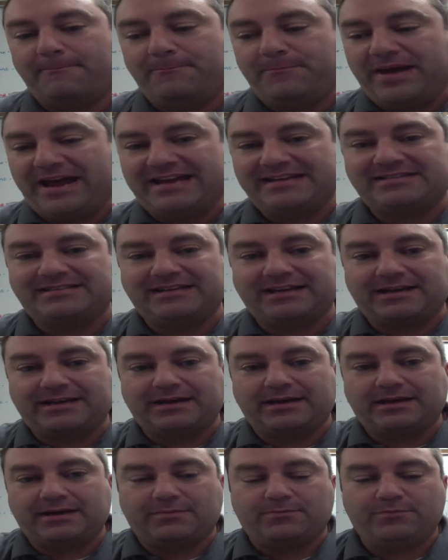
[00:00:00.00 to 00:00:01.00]
Basic,
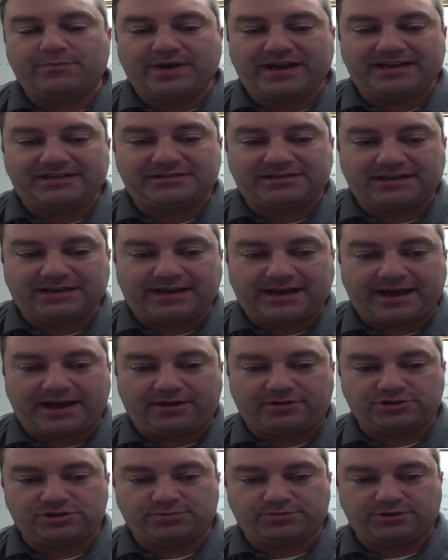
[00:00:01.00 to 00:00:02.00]
basic
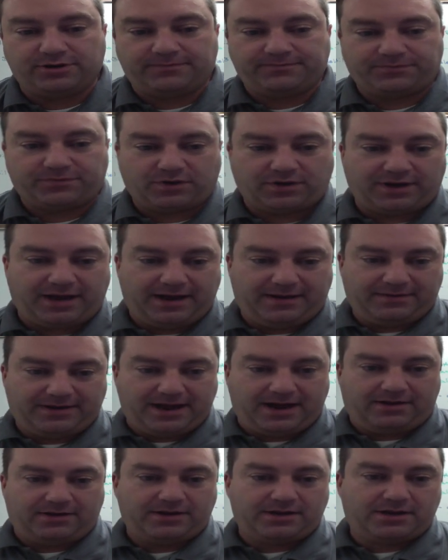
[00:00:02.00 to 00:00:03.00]
algebra. Okay,
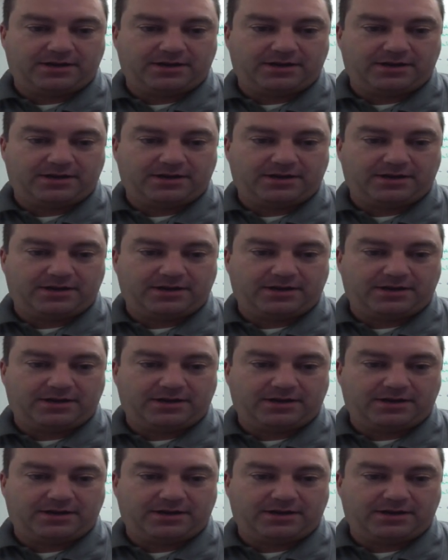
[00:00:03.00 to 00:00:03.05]
now,